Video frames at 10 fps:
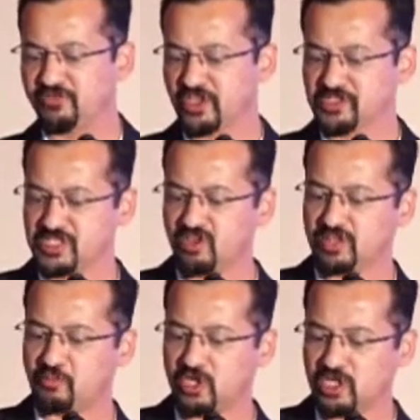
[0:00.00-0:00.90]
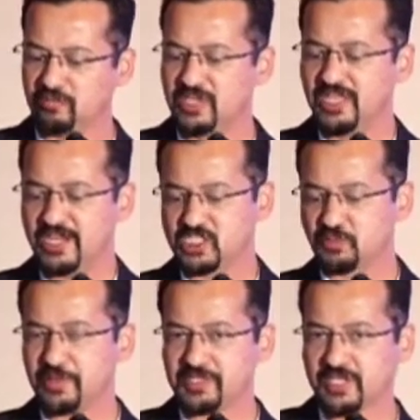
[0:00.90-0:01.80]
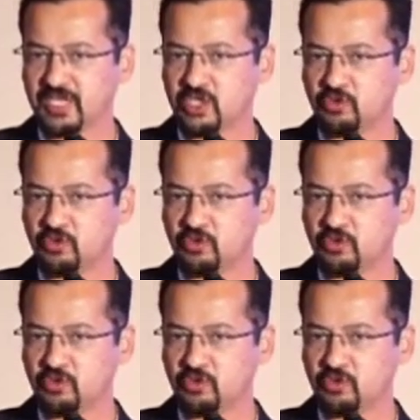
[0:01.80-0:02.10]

If you can see on the bottom, it's basically